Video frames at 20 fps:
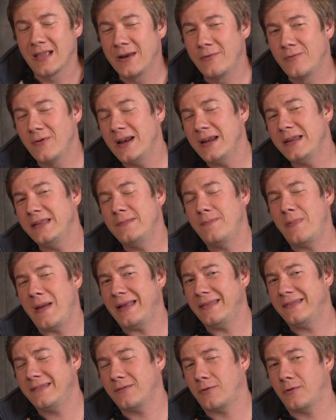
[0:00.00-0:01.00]
It really
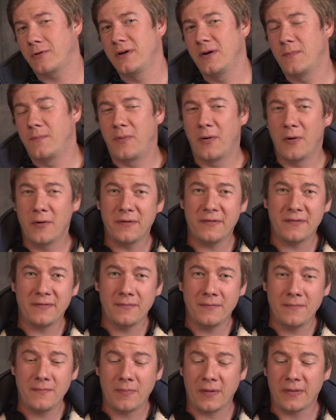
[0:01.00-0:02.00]
depends on the
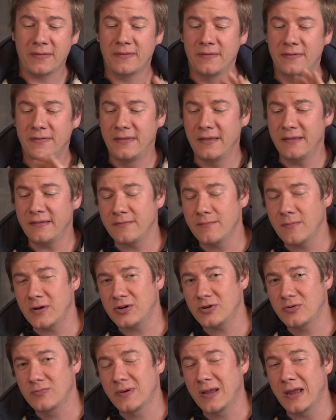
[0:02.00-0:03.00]
person, but this
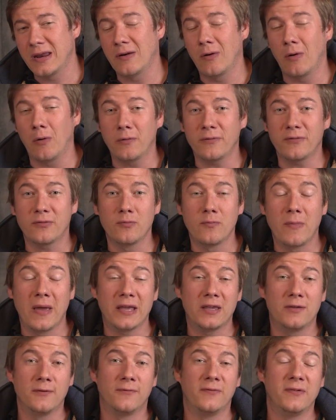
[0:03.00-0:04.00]
mushroom can also
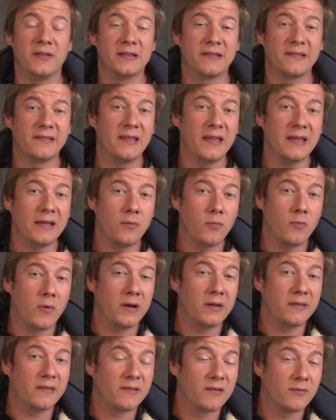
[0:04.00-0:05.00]
make you feel sick
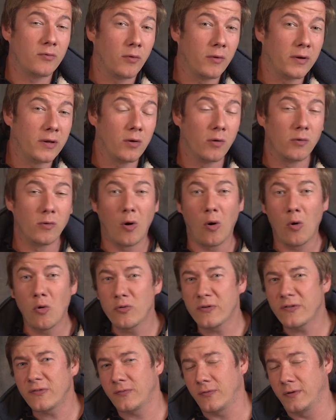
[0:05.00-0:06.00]
when it's growing on
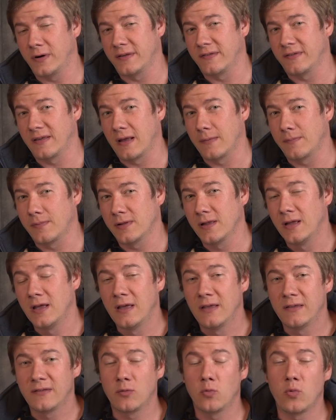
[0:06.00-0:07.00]
oaks, for example.
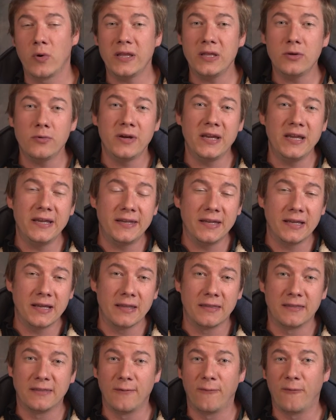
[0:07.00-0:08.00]
So when you're eating
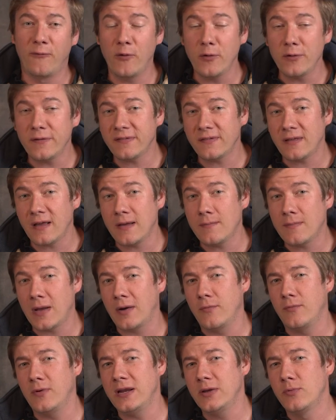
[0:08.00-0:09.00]
it the first time, I
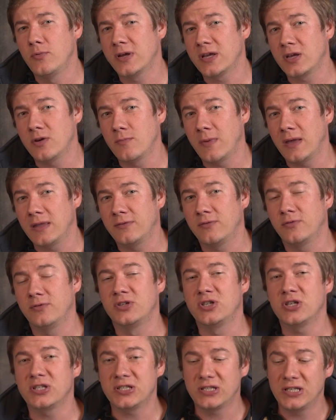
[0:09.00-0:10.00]
really recommend to
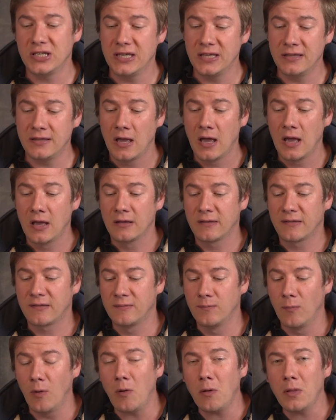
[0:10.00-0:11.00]
just eat
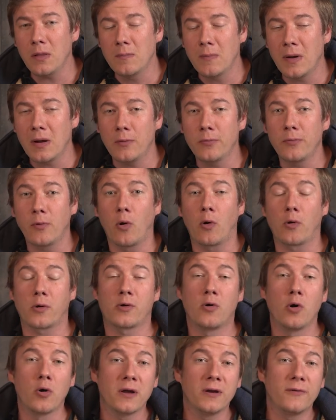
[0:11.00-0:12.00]
small amount or
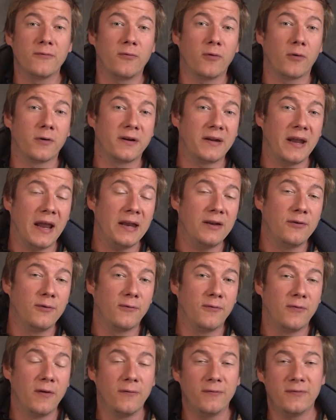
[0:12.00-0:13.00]
cook it for 10 to
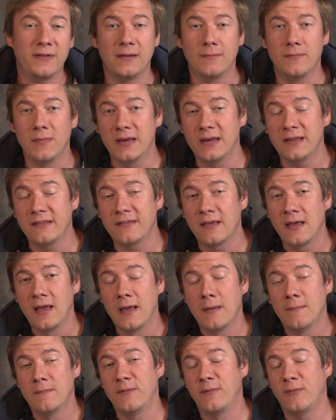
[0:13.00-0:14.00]
15 minutes
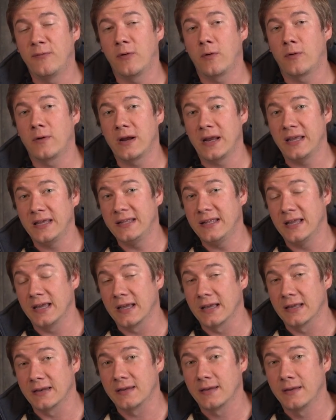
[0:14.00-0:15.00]
before eating
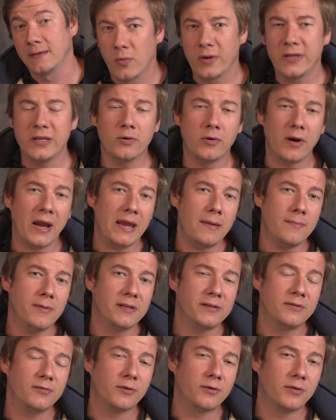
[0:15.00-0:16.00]
it. When you're
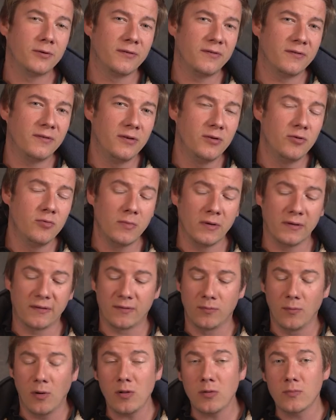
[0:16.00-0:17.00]
able to consume a
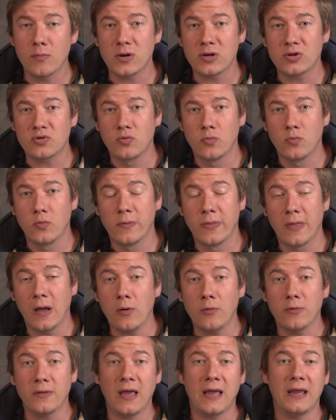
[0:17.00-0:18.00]
small mushroom
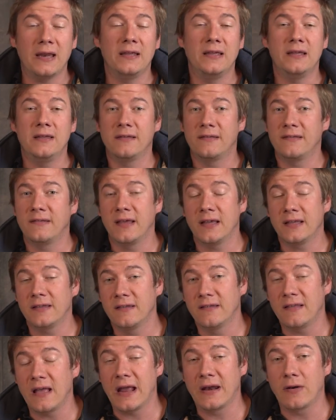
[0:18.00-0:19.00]
without any
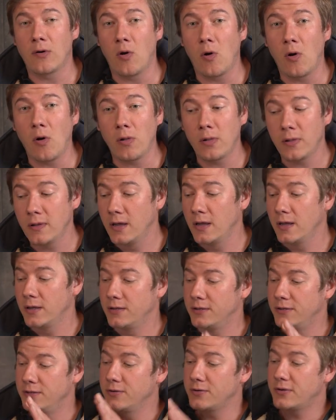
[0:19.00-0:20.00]
sickness at all,
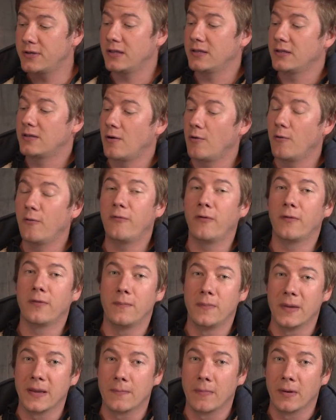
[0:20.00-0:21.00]
you can go for the
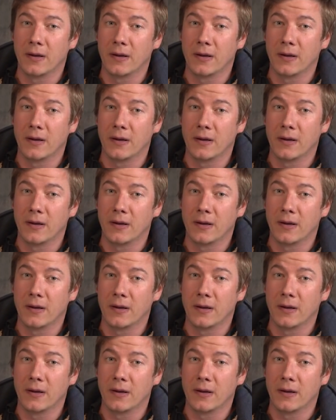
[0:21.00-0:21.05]
big